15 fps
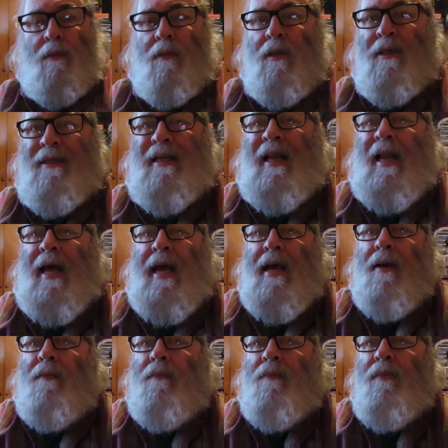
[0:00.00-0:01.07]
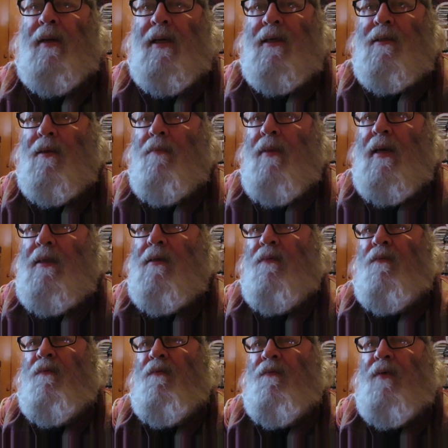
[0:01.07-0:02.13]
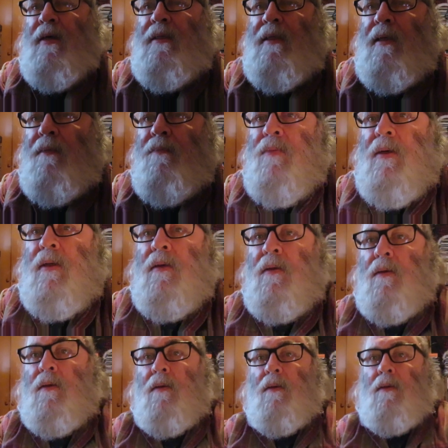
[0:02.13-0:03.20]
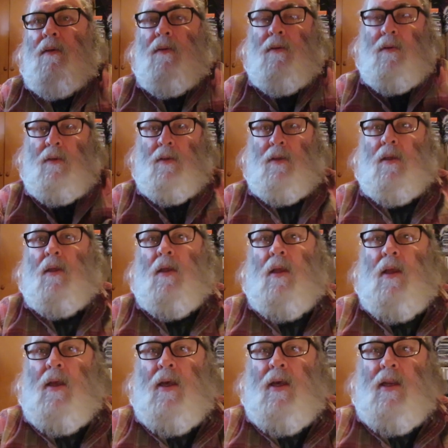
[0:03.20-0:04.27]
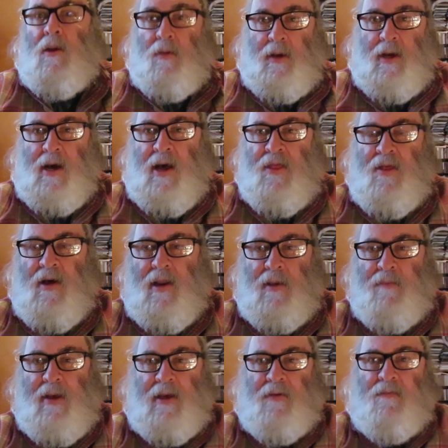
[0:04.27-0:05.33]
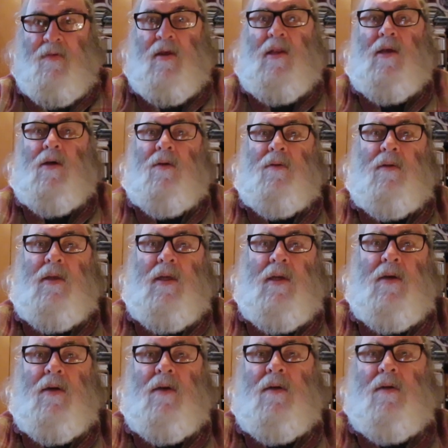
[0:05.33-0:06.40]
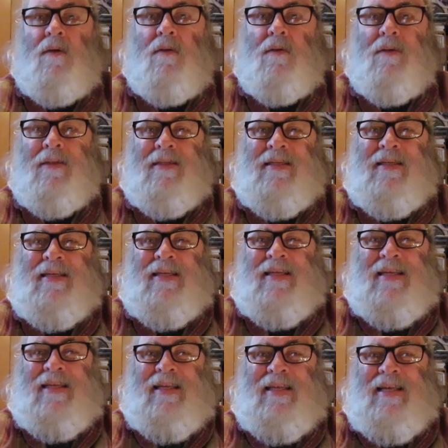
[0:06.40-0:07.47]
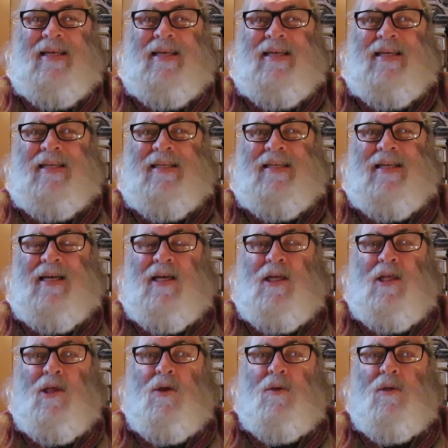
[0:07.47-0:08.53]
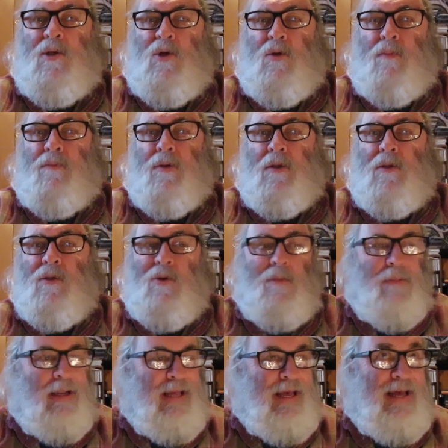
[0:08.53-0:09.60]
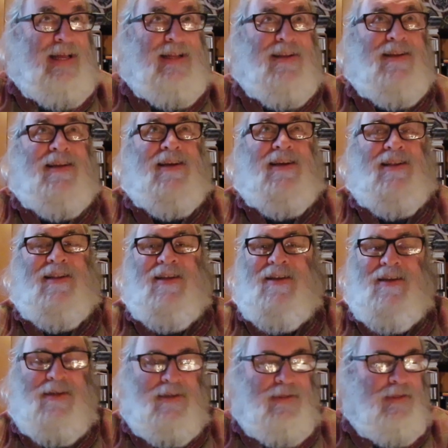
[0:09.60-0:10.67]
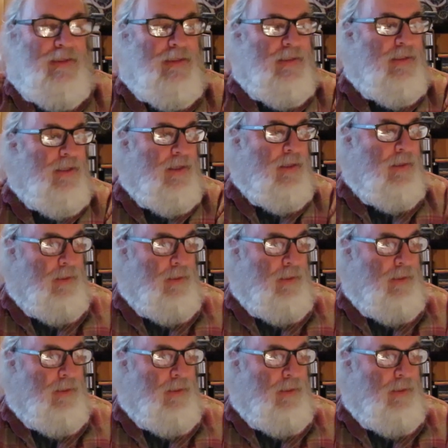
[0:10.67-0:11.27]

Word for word: this lamp because it makes it fuzzy, but anyway, I thought I'd make a video here in uh, YouTube BookTube land. It is